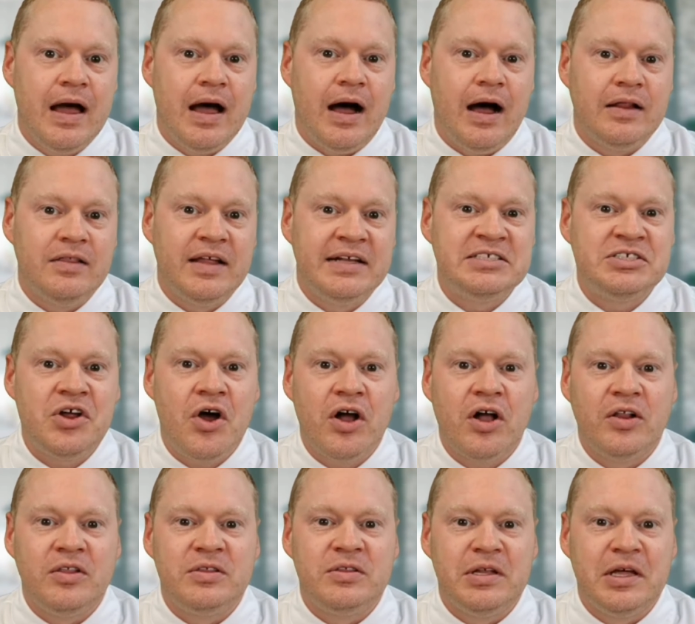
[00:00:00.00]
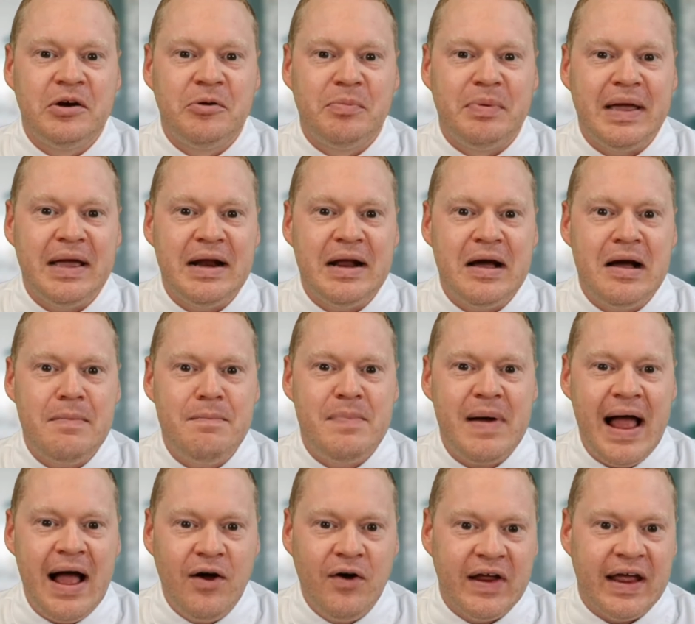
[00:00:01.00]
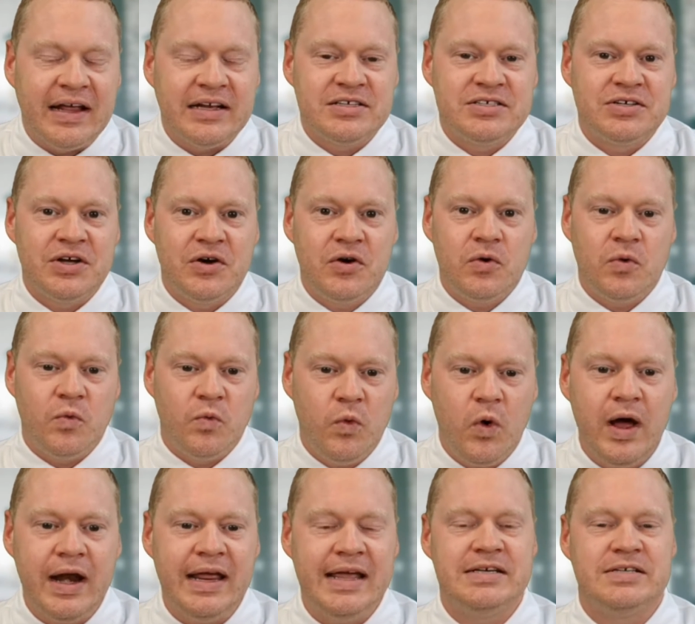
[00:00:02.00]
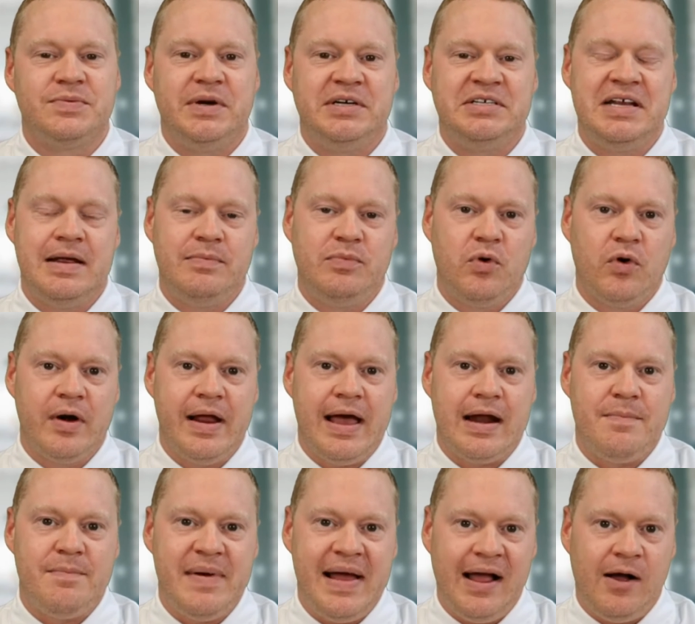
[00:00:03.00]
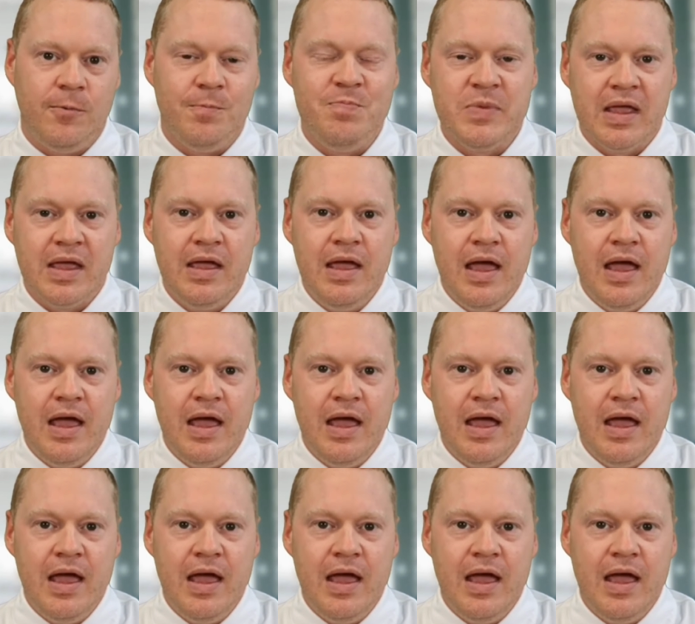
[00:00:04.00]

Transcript: Uh, let's talk a little bit about it. So what is Rich Dad Poor Dad about?